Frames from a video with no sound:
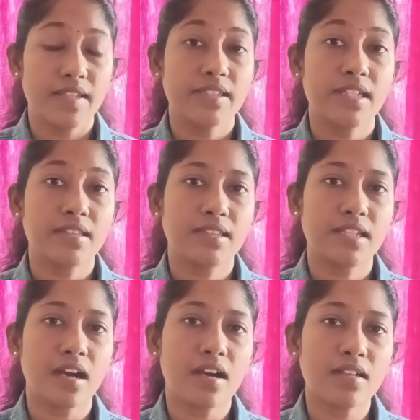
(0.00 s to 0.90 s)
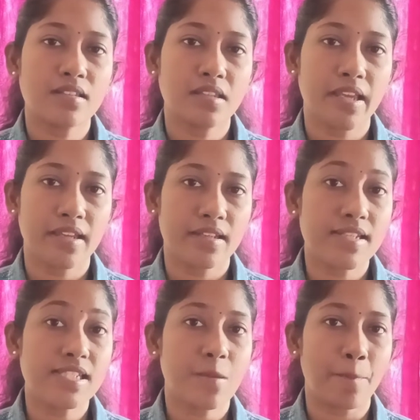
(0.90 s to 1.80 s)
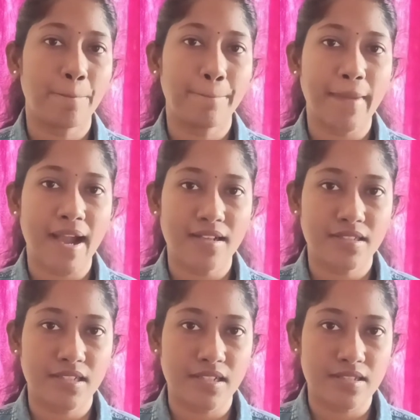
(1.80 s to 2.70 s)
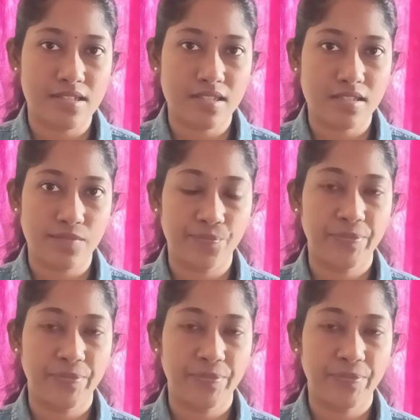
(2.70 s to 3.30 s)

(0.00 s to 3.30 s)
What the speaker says: The third thing is patterns.